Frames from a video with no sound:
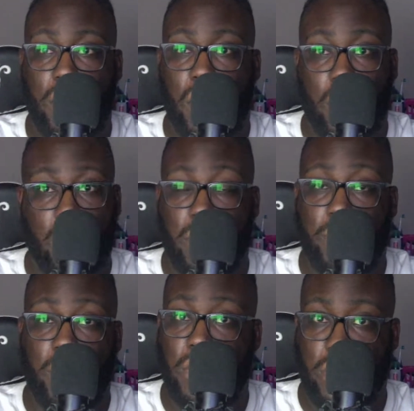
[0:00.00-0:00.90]
Um,
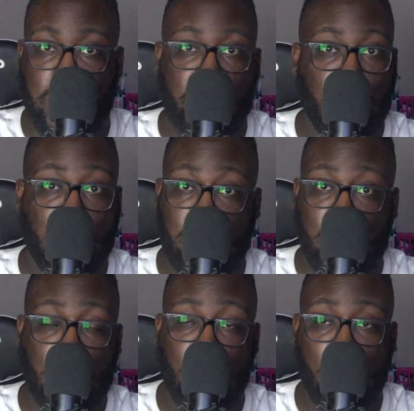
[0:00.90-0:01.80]
just mean
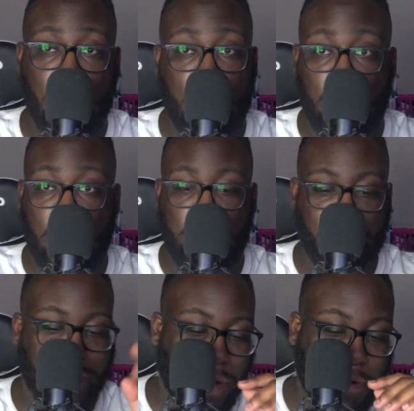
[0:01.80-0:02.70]
that's good.
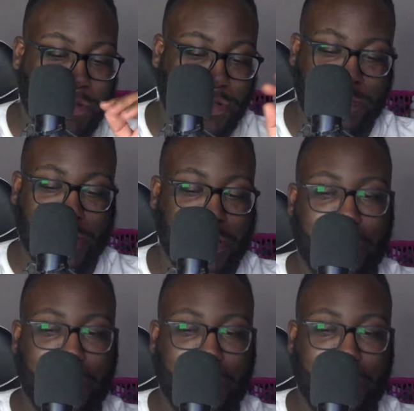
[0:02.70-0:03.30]
Wow, just means good.